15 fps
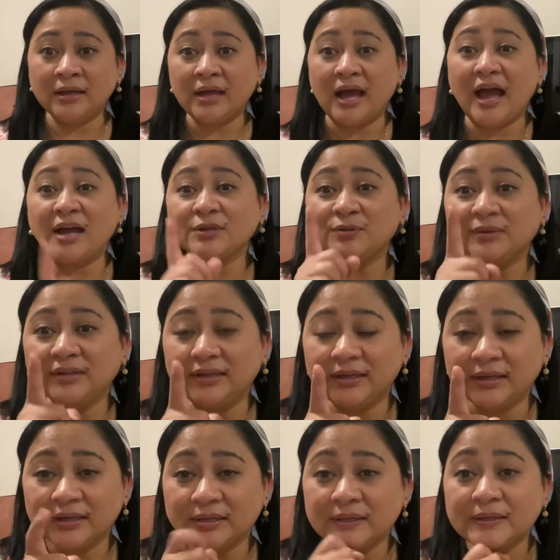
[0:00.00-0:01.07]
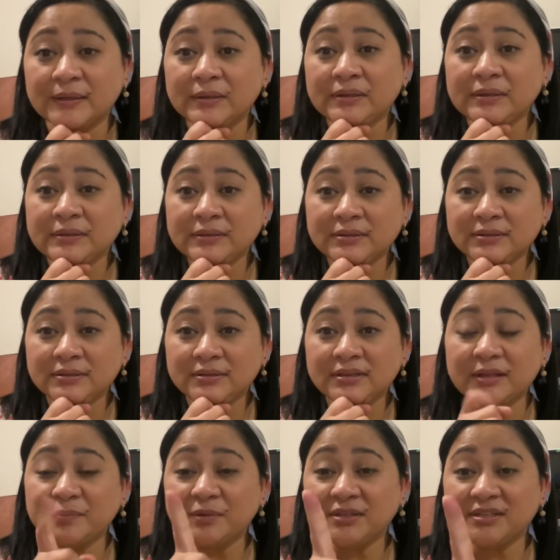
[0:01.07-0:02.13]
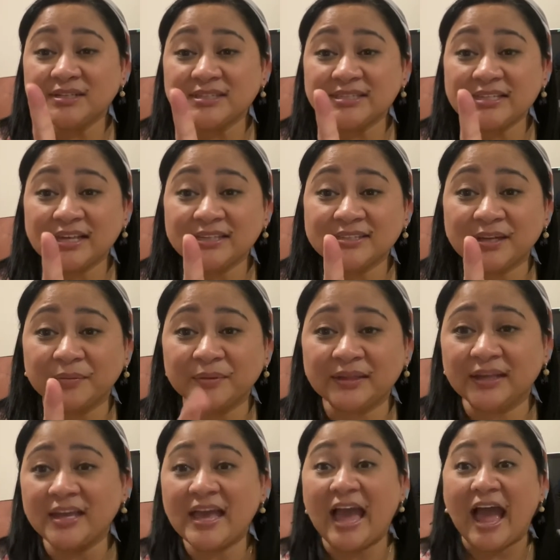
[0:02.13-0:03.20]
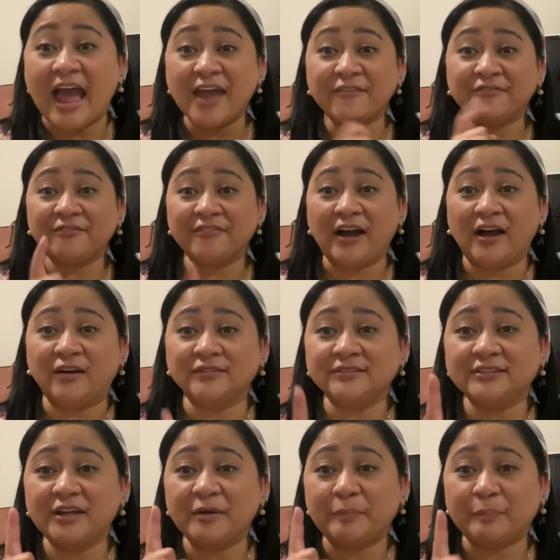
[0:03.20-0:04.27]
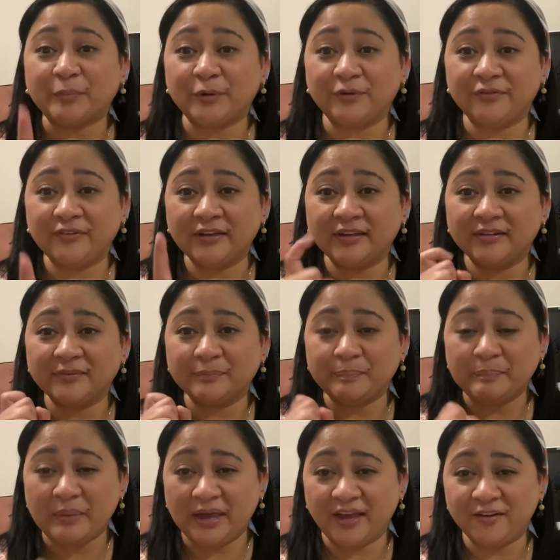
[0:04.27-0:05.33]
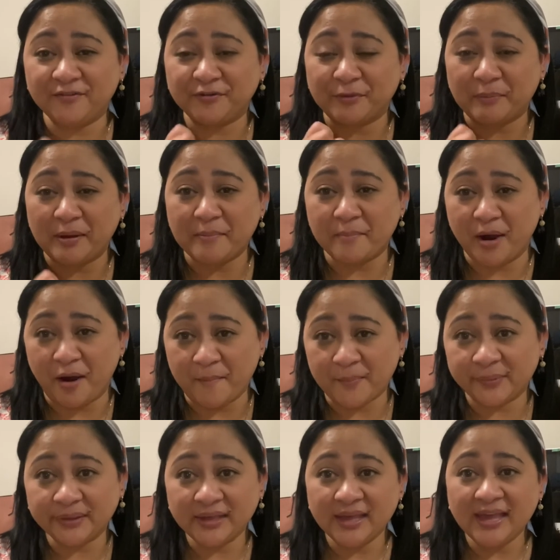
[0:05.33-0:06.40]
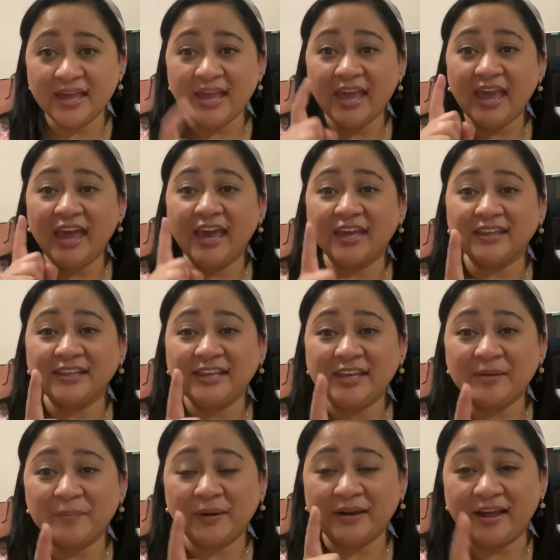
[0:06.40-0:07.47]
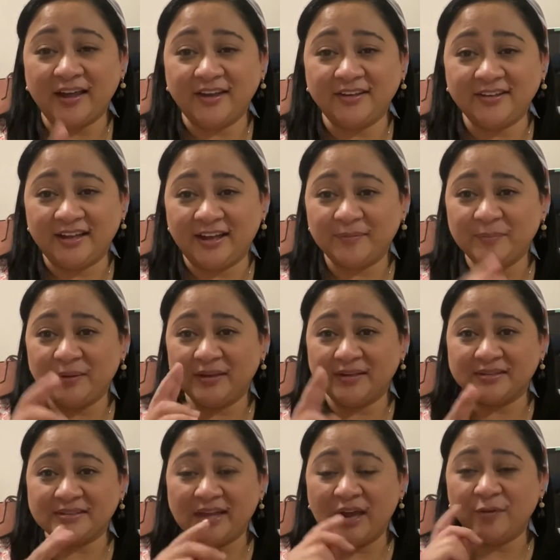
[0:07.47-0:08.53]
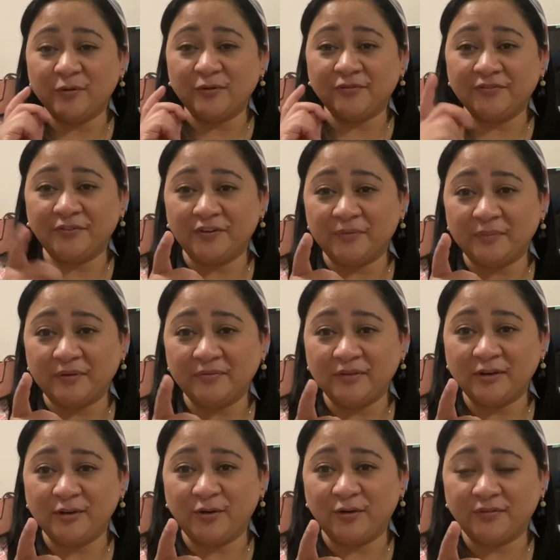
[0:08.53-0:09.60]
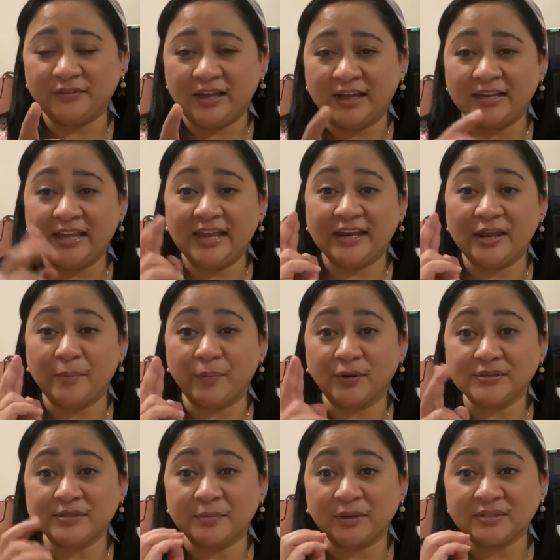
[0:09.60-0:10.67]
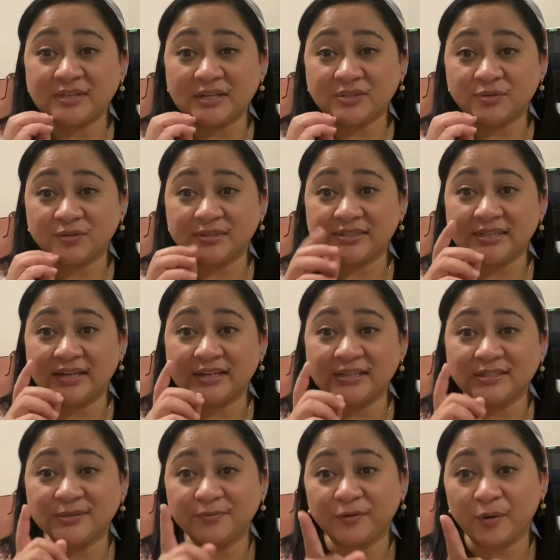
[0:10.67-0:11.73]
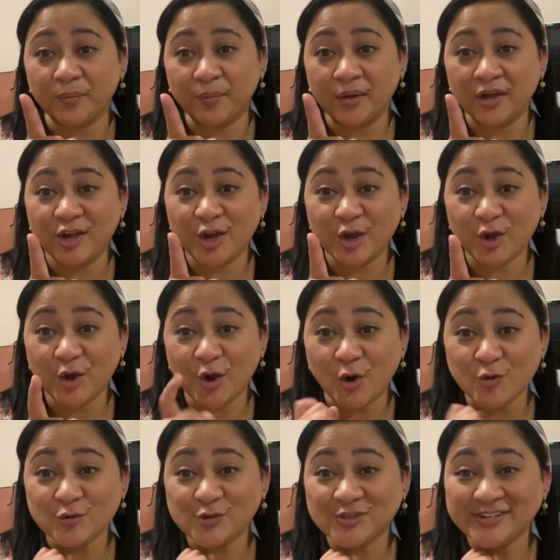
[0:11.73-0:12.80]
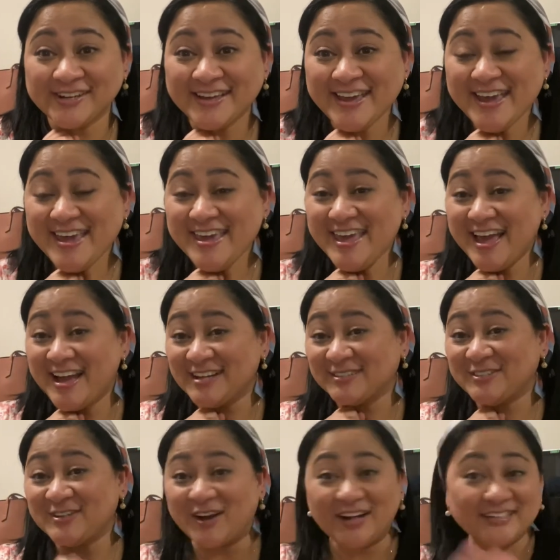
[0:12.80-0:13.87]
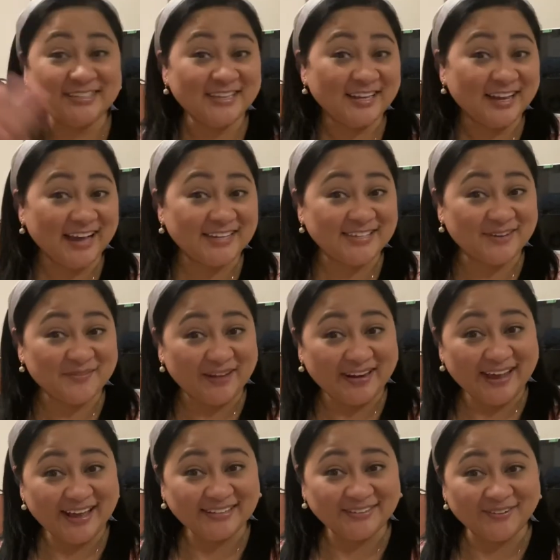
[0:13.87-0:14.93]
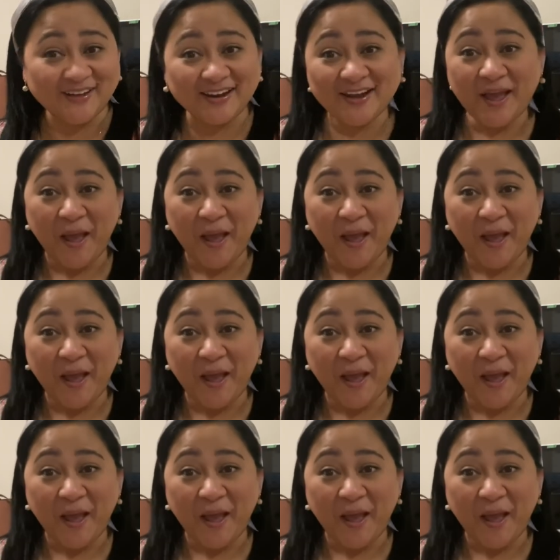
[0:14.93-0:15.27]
Actually, let me just say something. I found a perfect bag for my mom, and keep an eye on that, because I will film a video of that. And I bought some accessories, and it's from Coach. Yeah, so I'll see you guys in my next one.